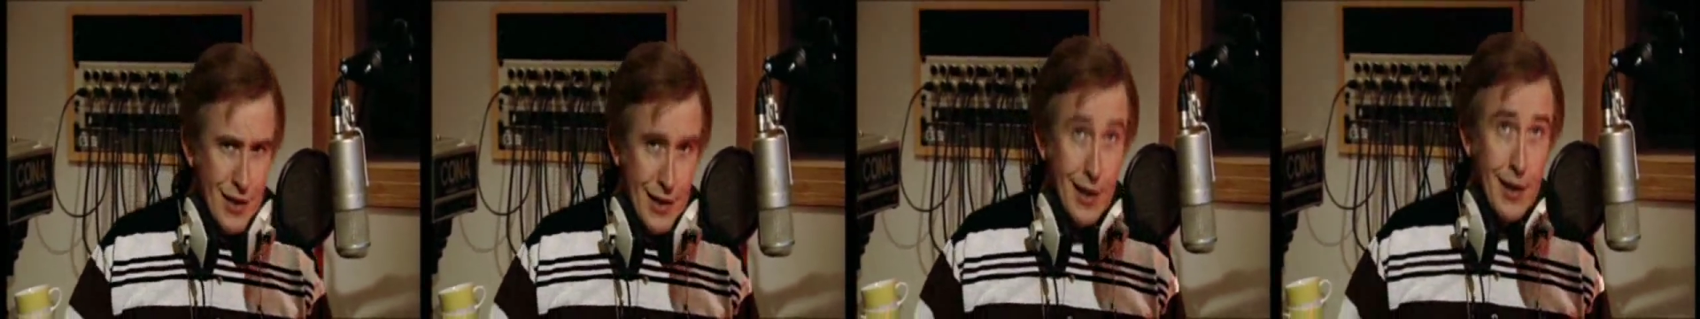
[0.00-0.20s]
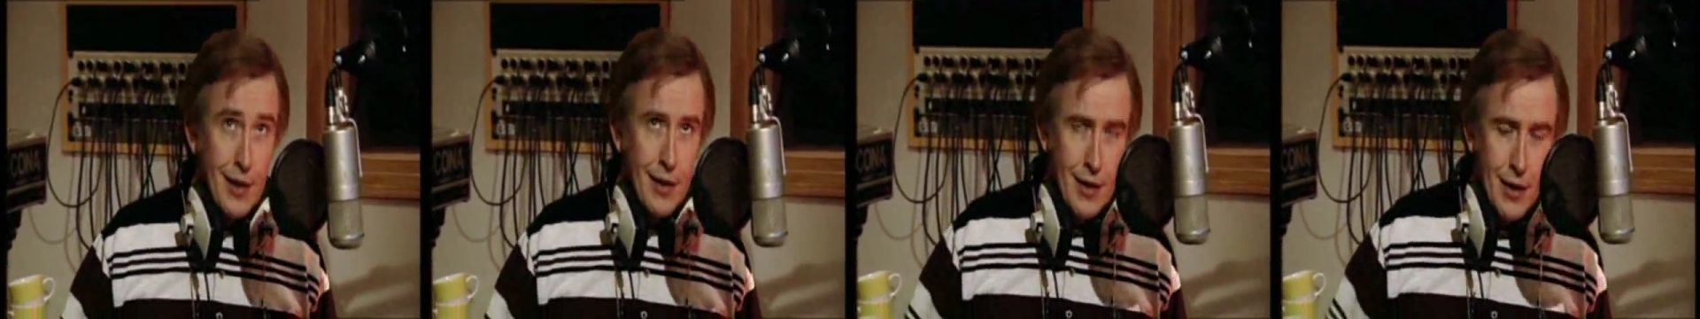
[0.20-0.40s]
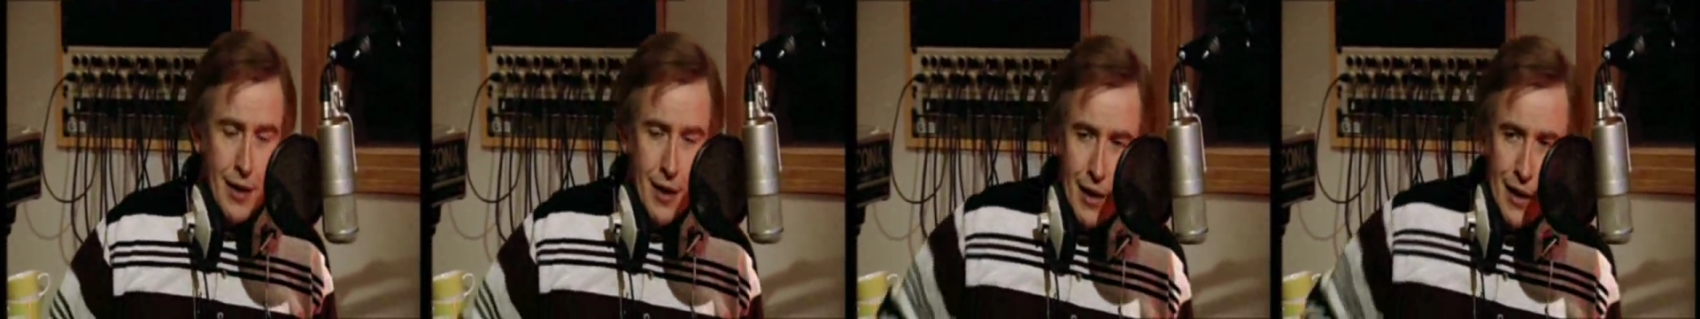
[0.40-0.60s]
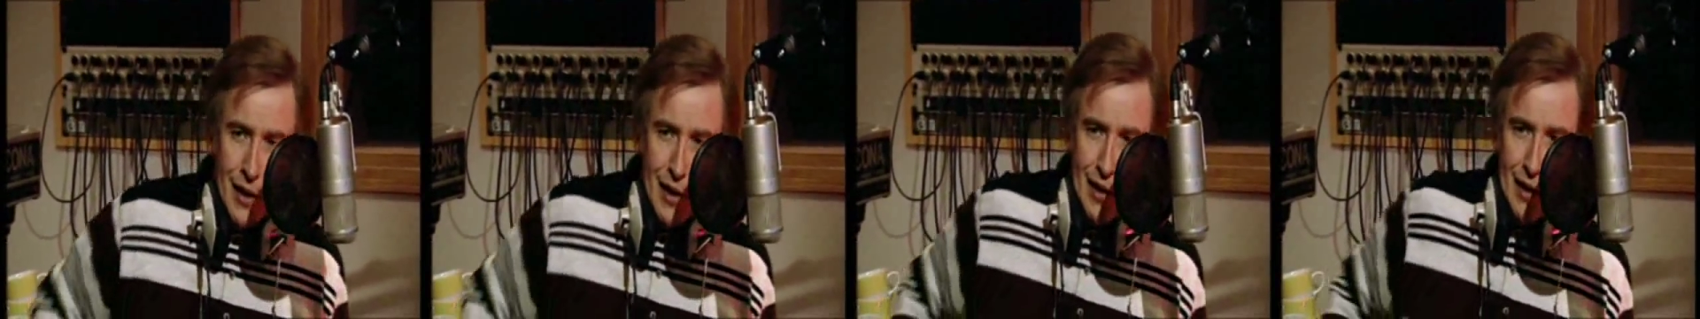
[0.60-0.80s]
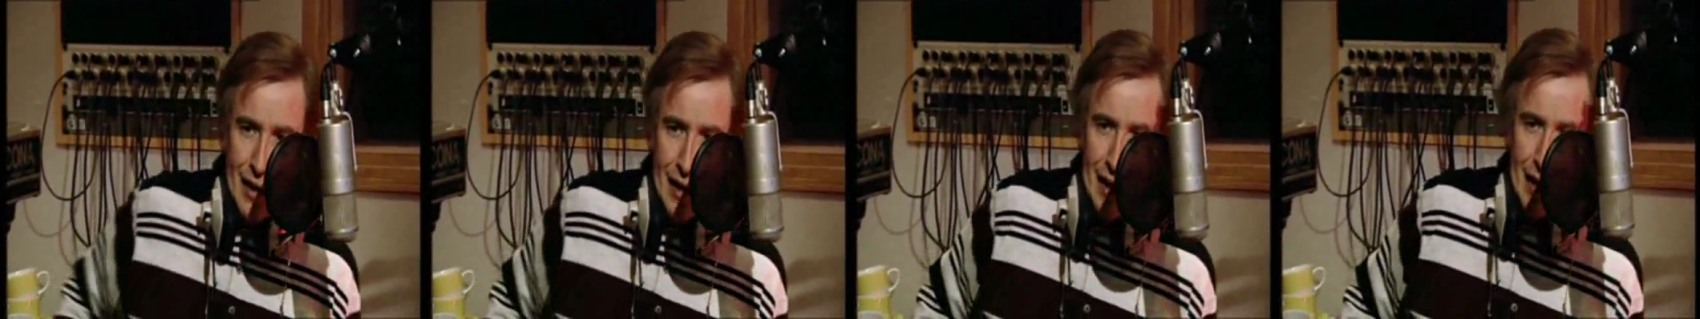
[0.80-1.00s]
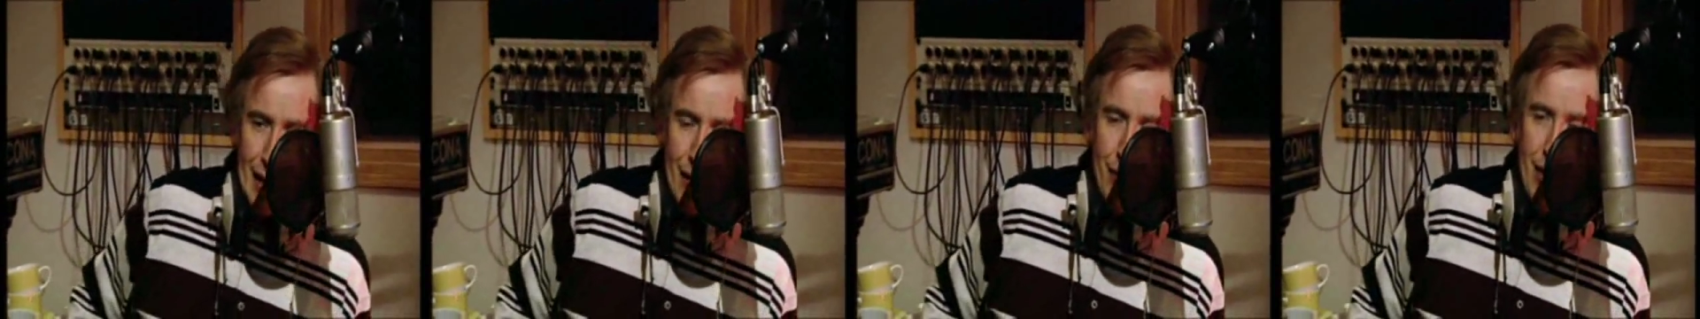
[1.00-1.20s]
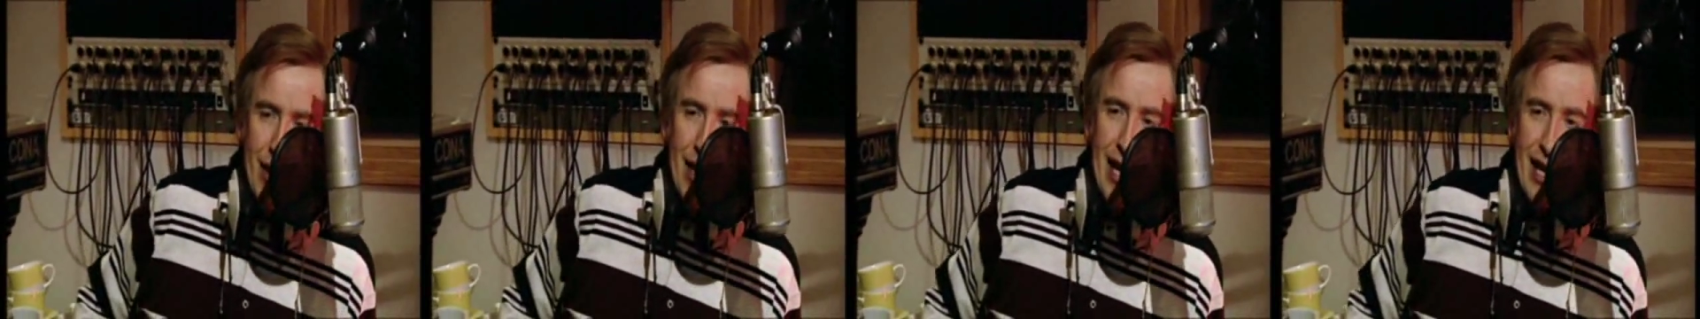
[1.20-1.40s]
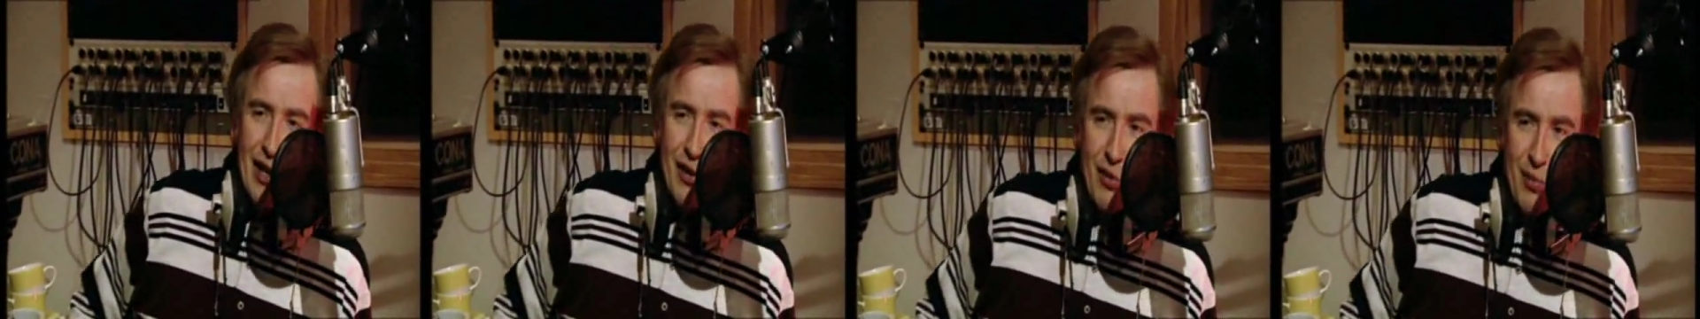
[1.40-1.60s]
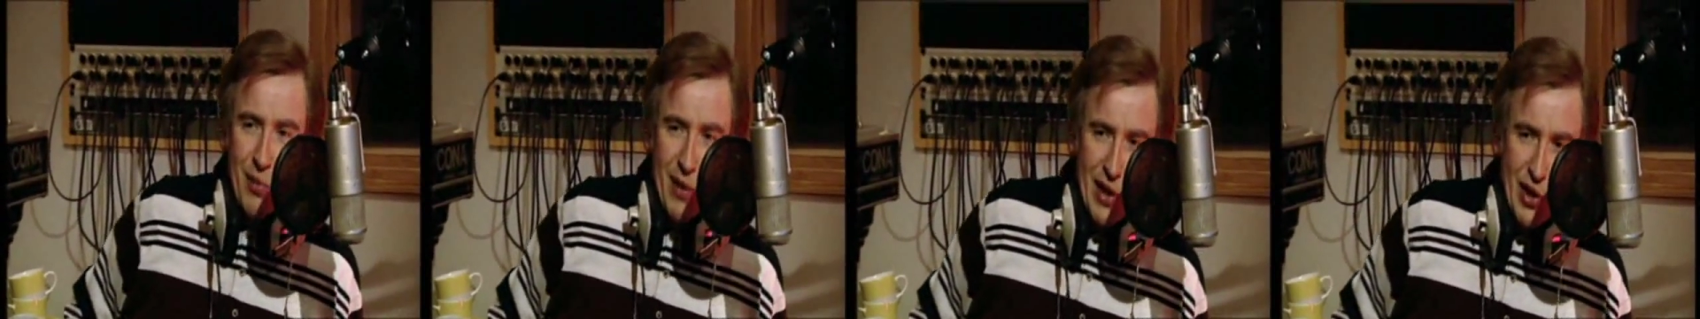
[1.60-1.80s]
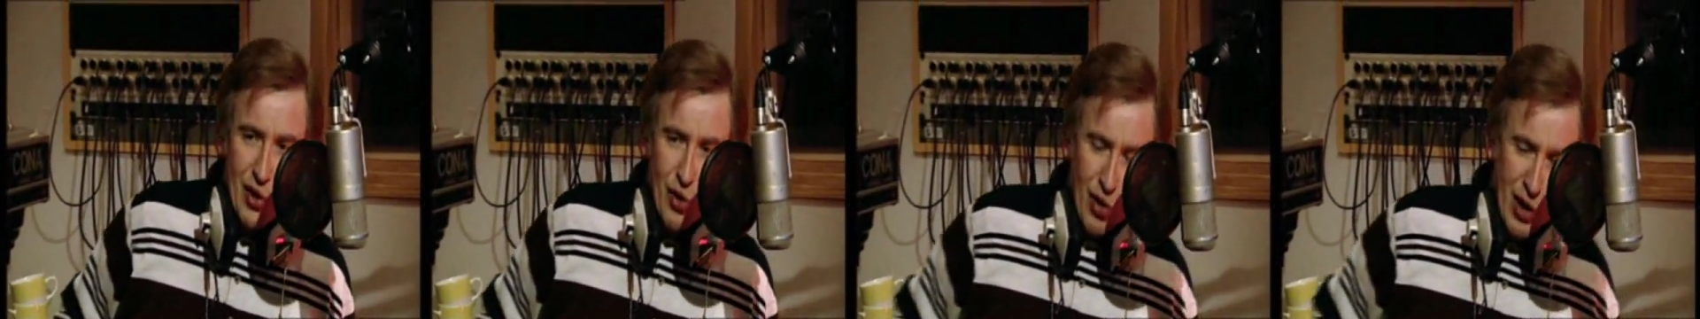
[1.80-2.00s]
Uh, uh, three nights we've
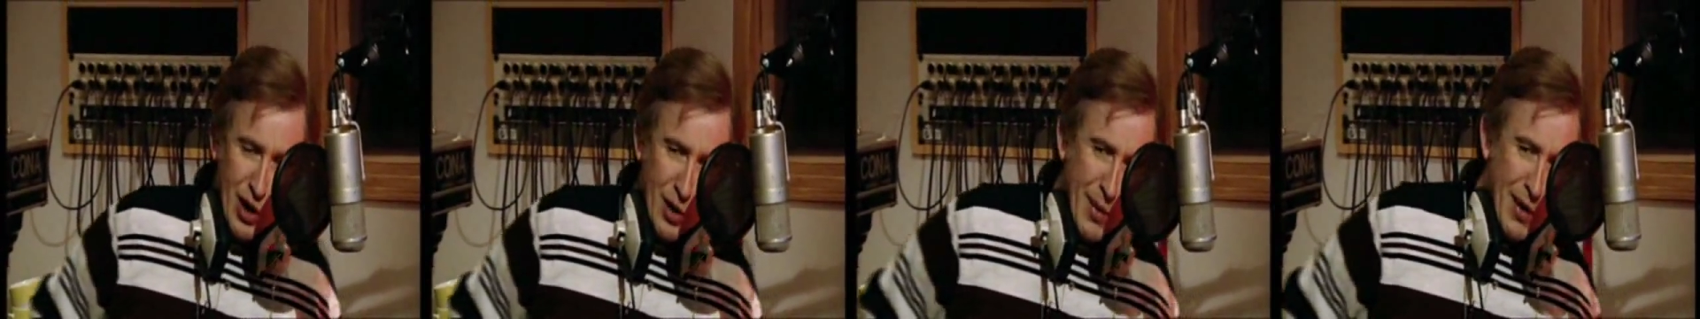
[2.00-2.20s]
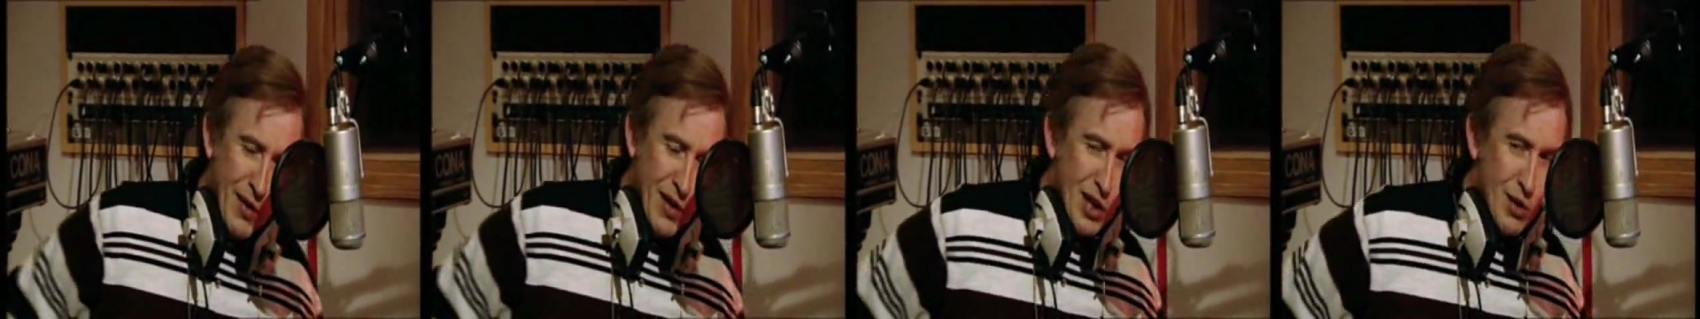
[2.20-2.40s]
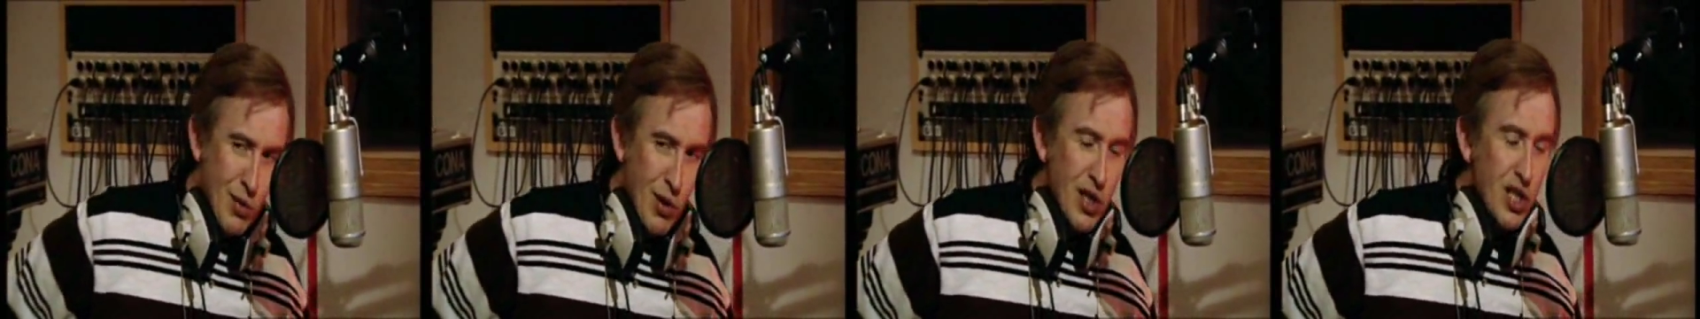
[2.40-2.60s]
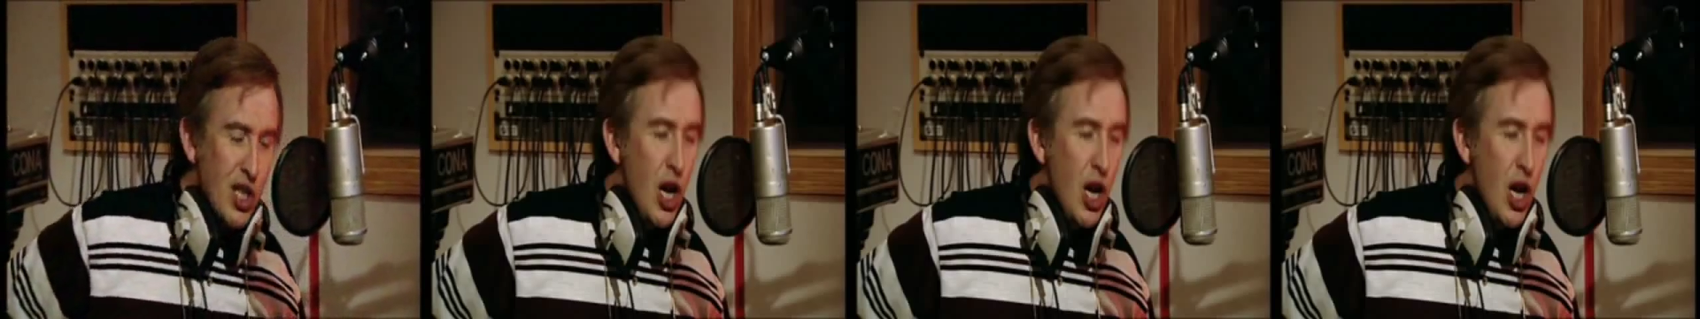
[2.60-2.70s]
been talking about this one.